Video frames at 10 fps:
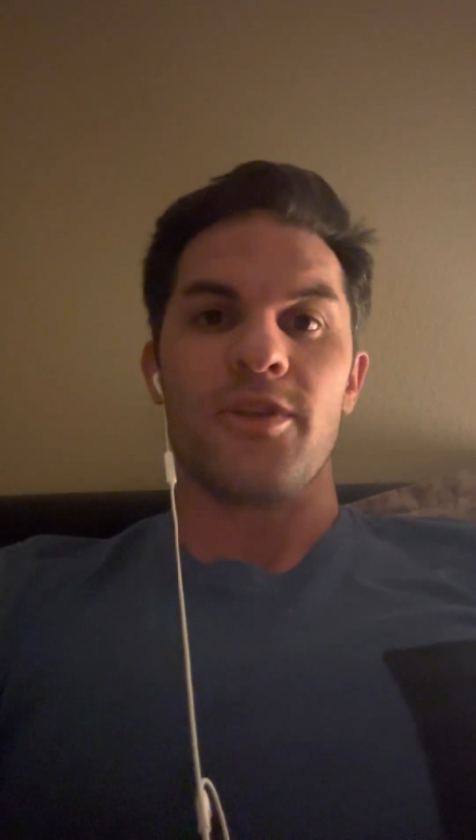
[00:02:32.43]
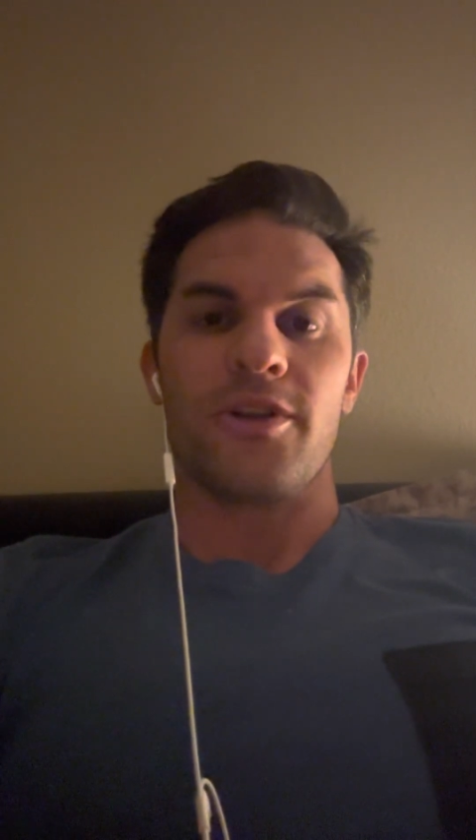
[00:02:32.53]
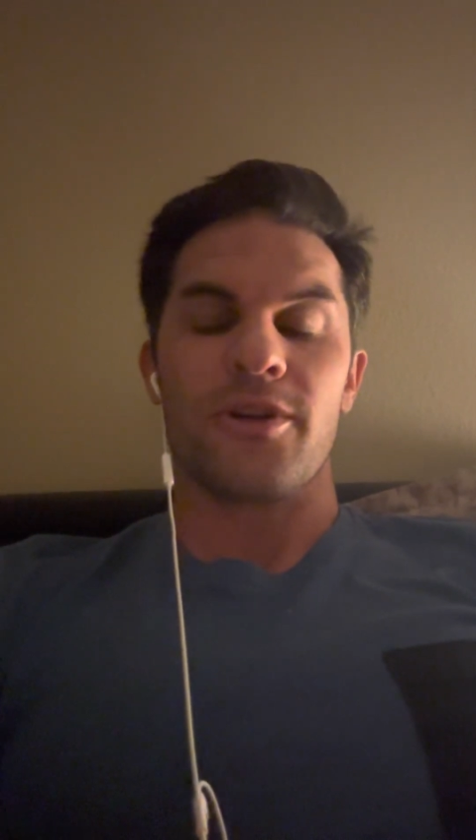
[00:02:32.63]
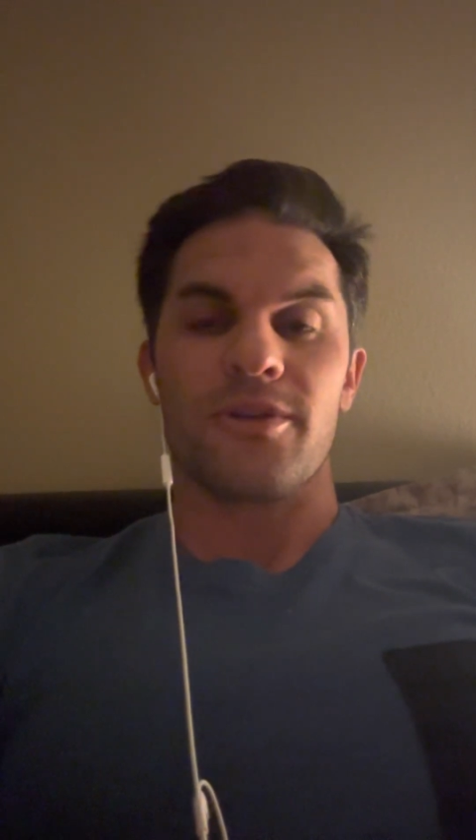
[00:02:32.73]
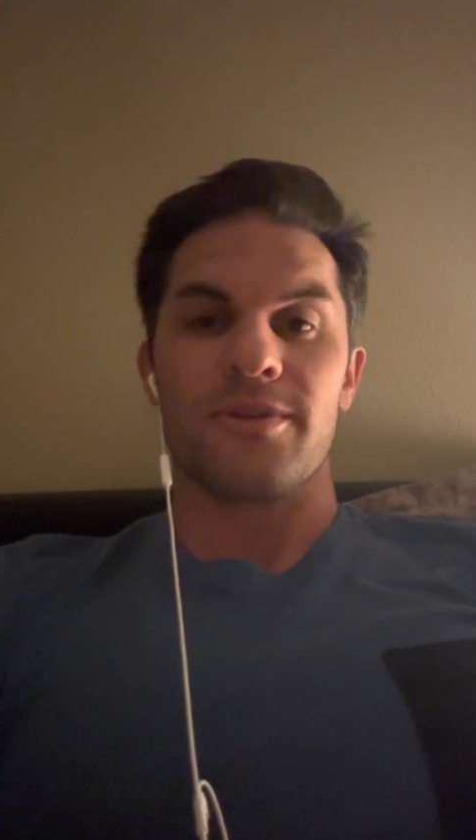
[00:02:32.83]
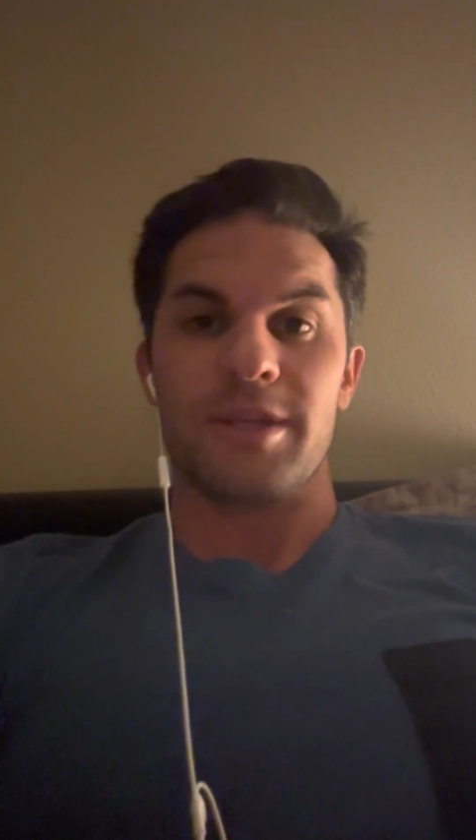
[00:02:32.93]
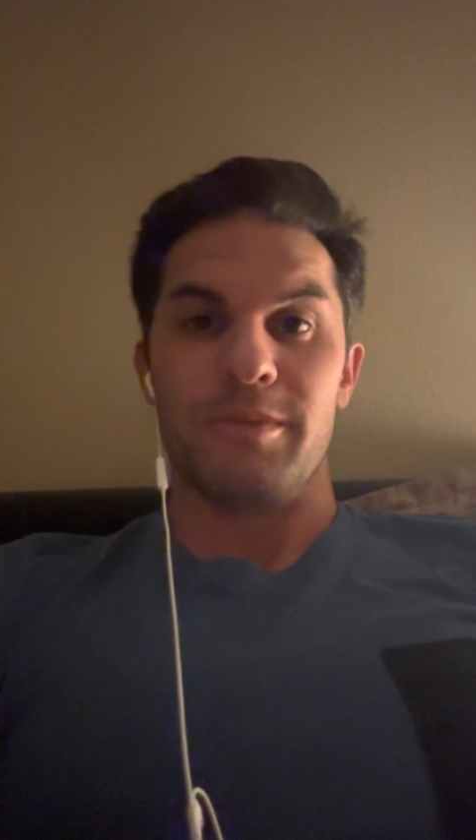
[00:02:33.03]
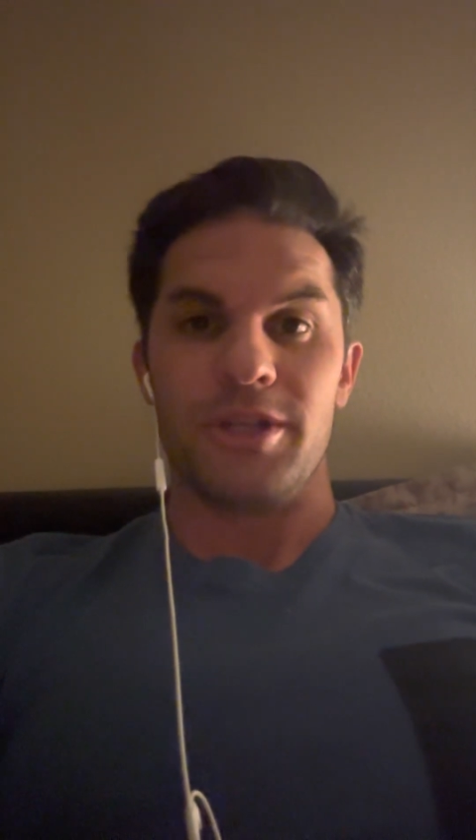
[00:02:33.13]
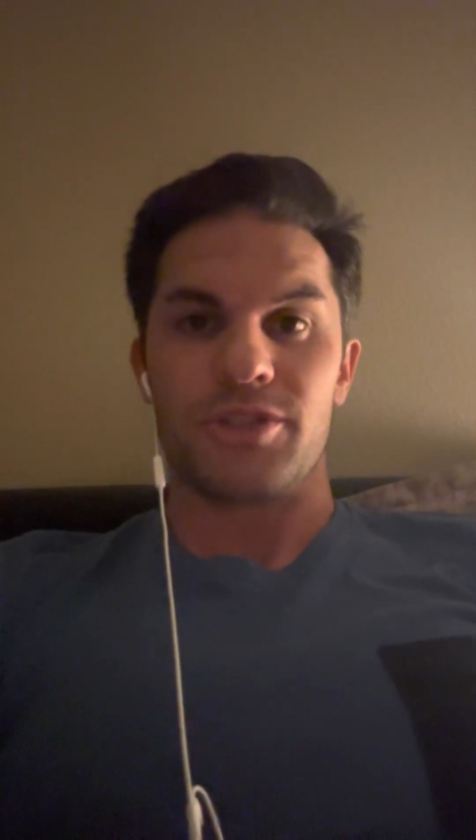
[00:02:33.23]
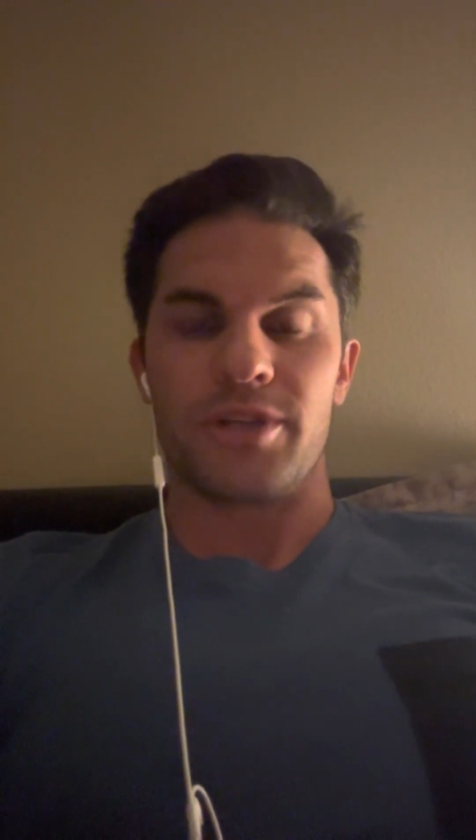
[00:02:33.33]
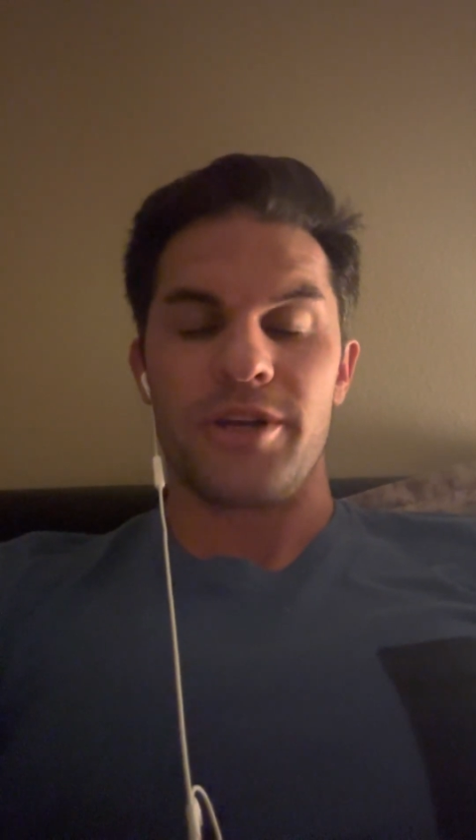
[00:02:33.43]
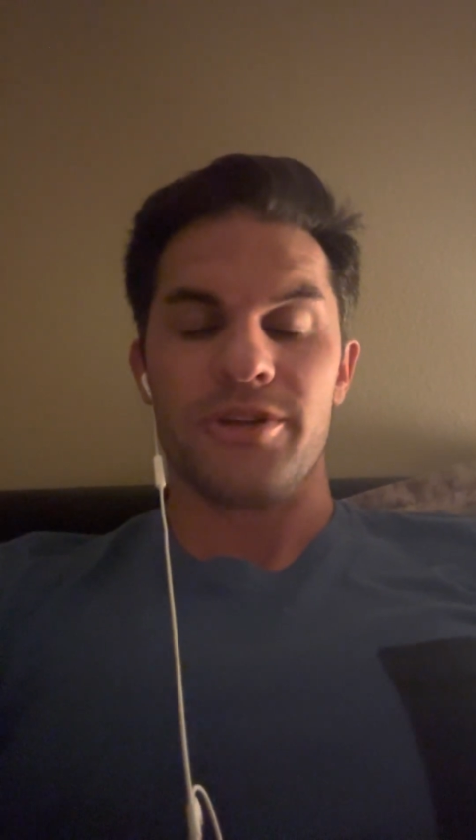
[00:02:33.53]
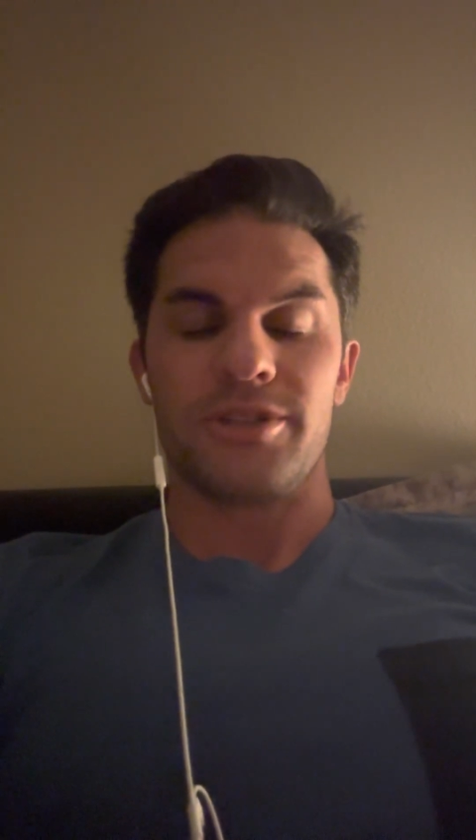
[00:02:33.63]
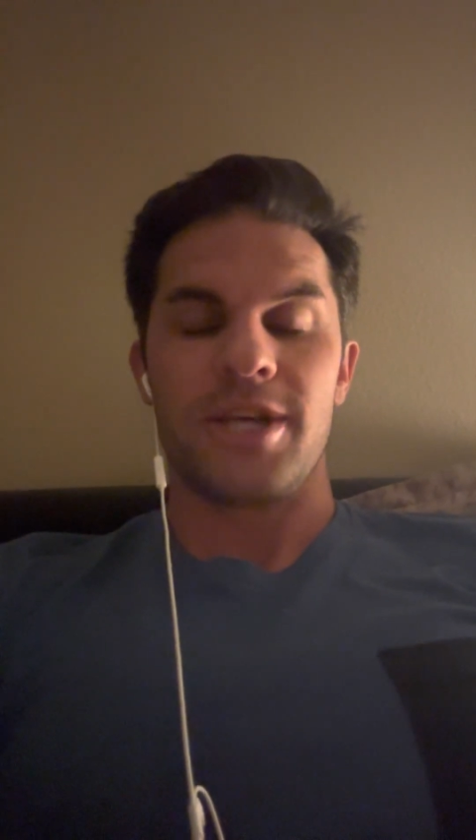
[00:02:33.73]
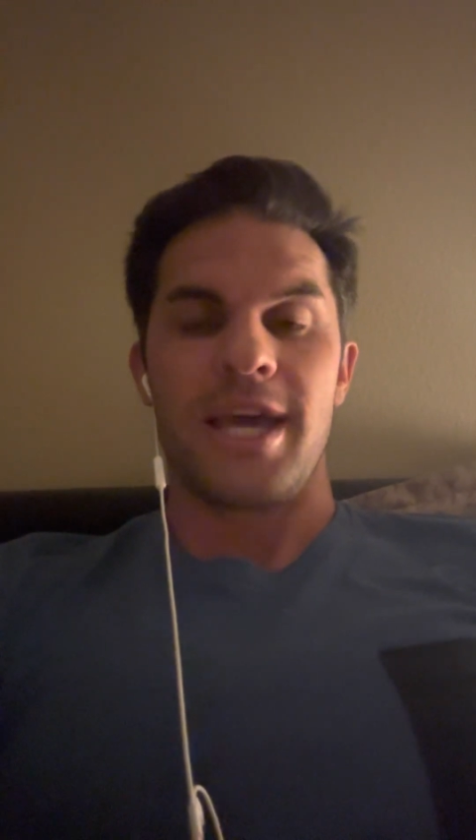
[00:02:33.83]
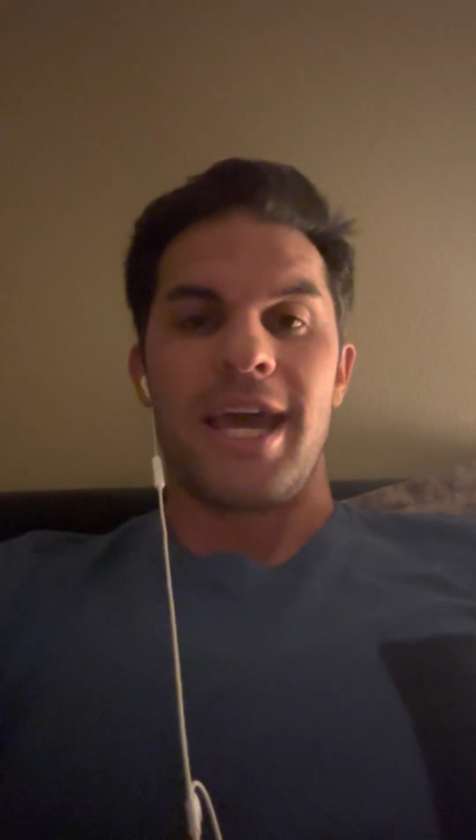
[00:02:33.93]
their administrators